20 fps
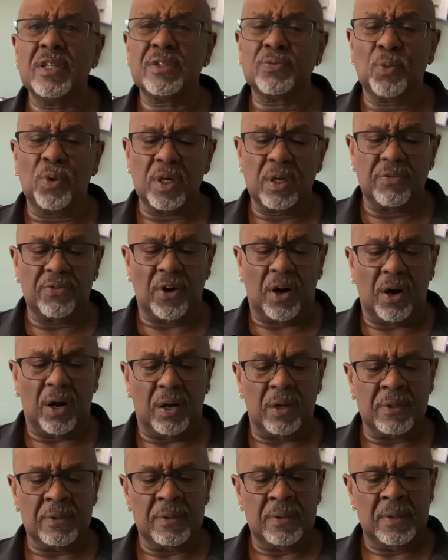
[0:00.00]
one of
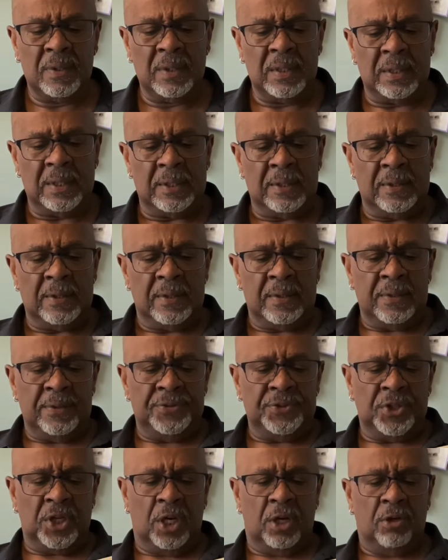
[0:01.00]
all.
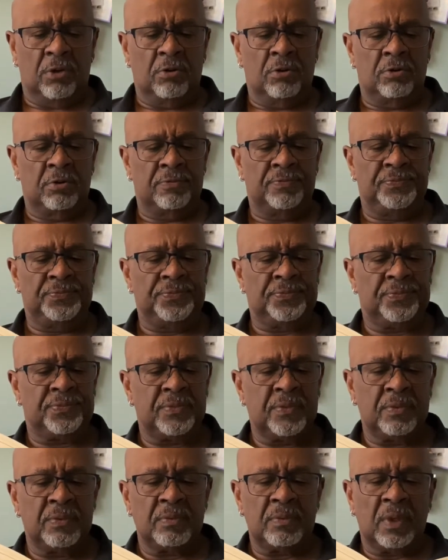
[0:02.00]
No,
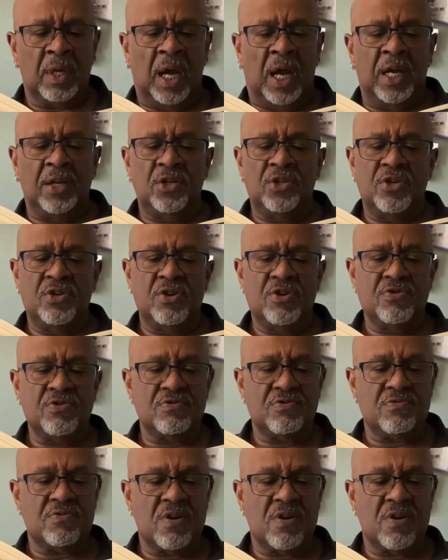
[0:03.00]
no one knew.